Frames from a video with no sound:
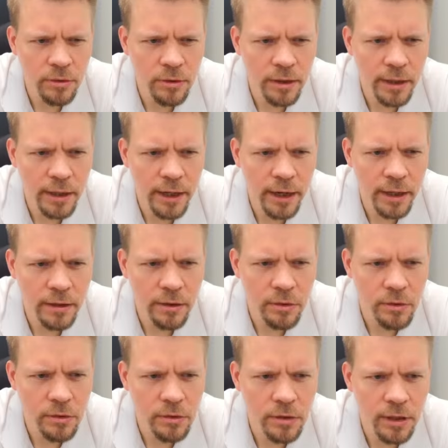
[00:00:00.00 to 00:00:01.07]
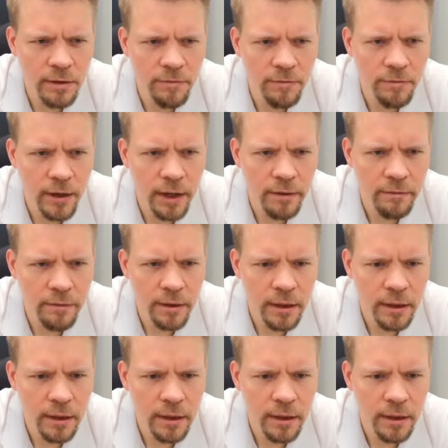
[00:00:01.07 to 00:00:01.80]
the knight on c5.